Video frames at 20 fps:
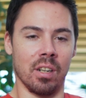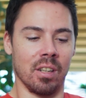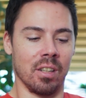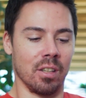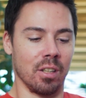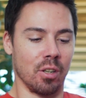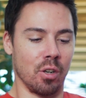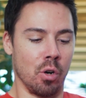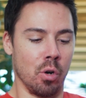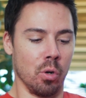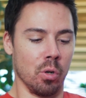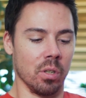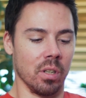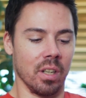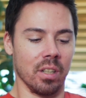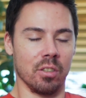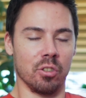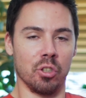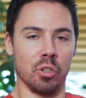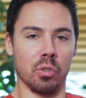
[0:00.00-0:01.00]
in the core, and
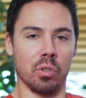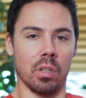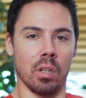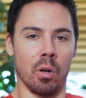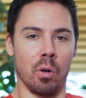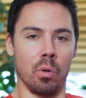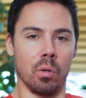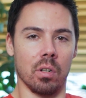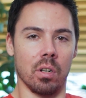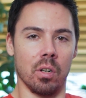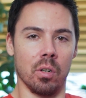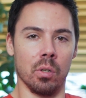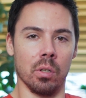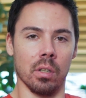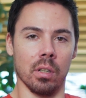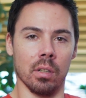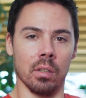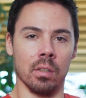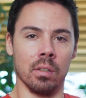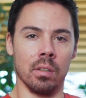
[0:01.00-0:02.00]
I juiced the whole
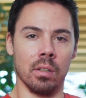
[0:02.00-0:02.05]
core.